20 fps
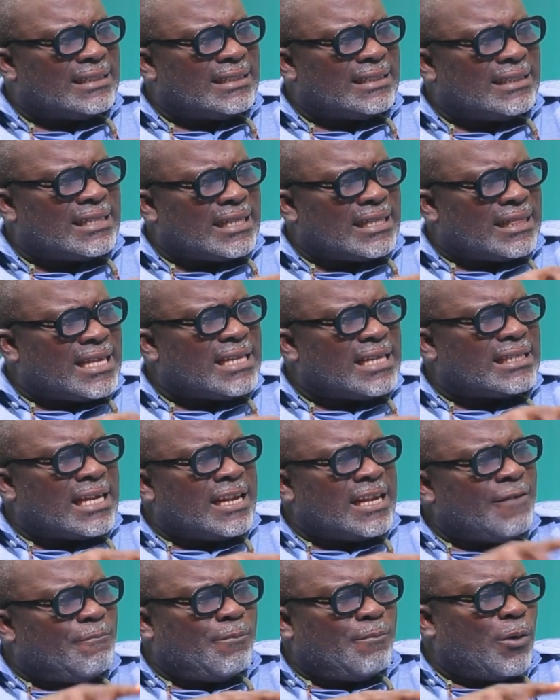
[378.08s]
the things that
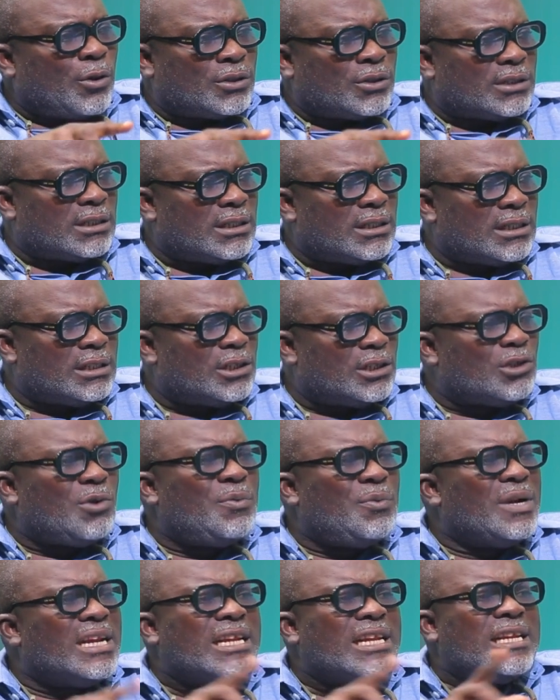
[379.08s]
they've bought, they don't
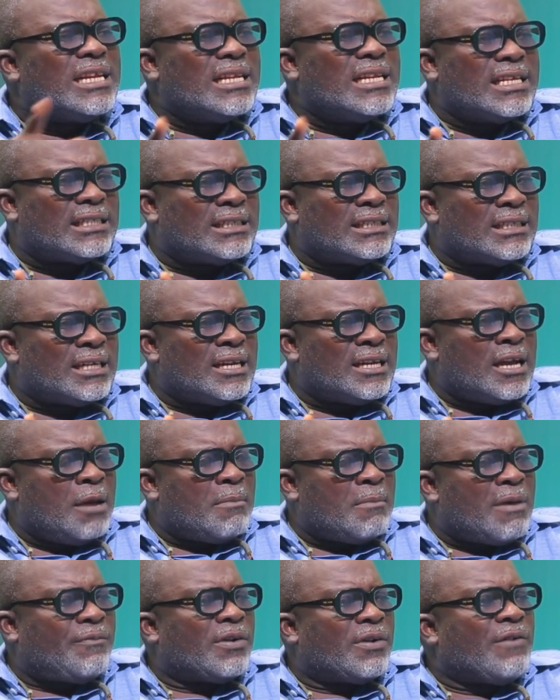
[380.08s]
really need it.
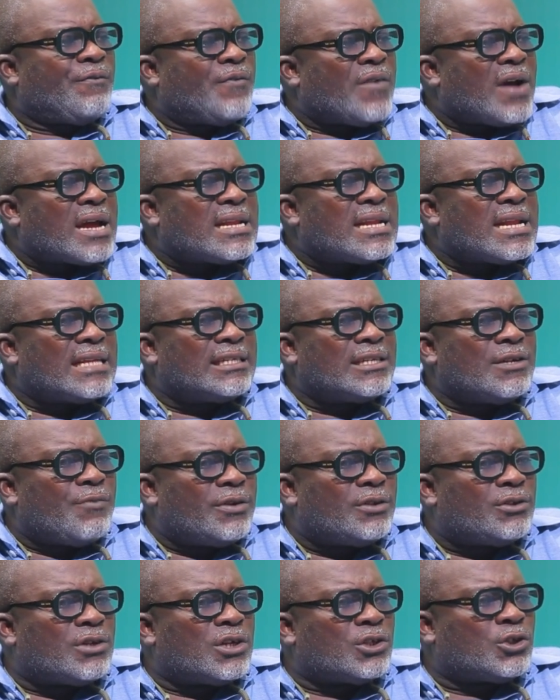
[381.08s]
But for the fact that they went
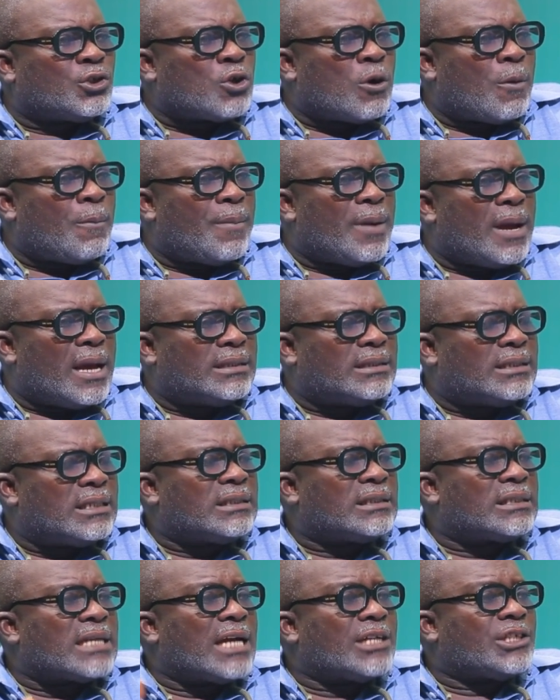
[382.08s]
to the shop and things
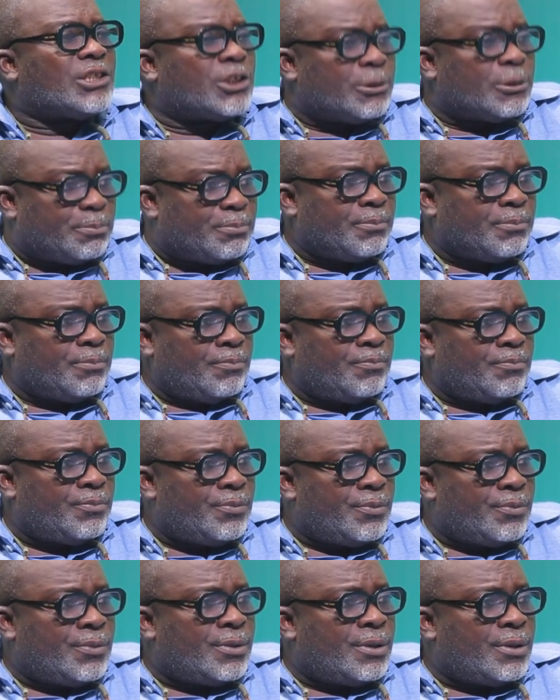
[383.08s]
are cheap,
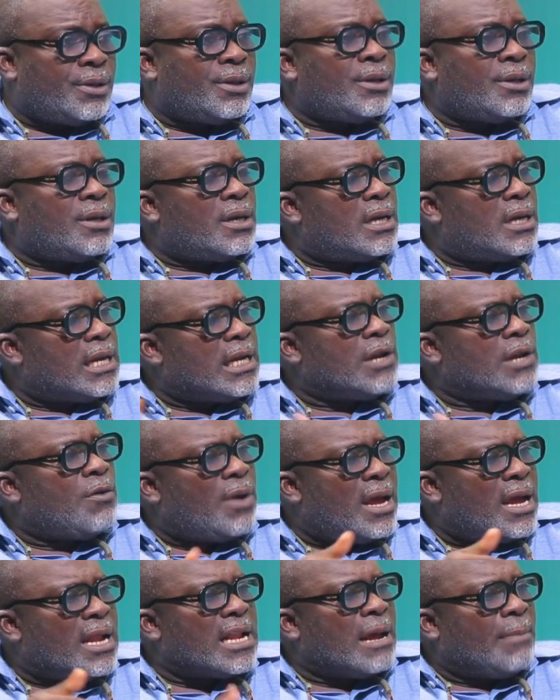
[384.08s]
they will
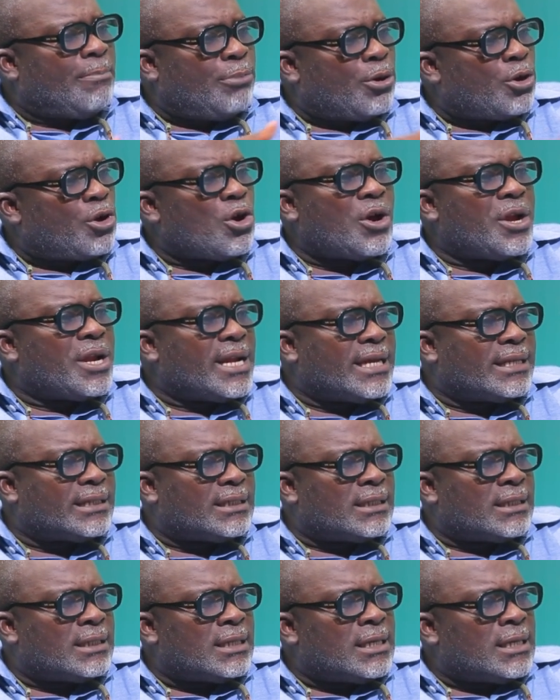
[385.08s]
end up procuring it.
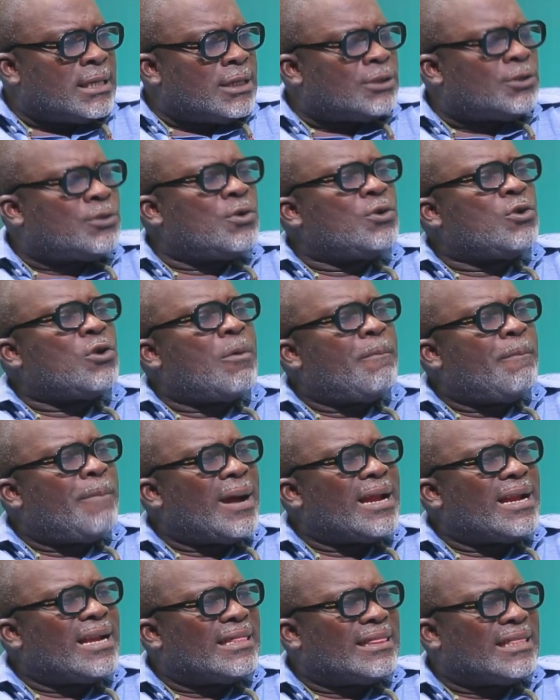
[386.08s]
So don't buy
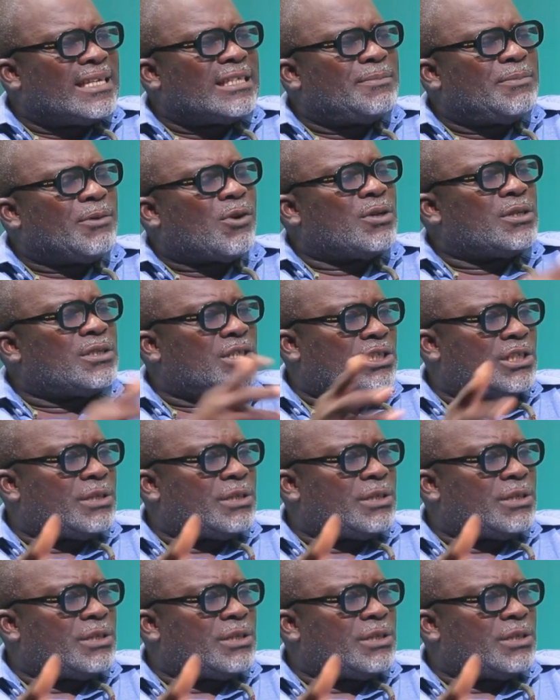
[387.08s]
the things because it's cheap.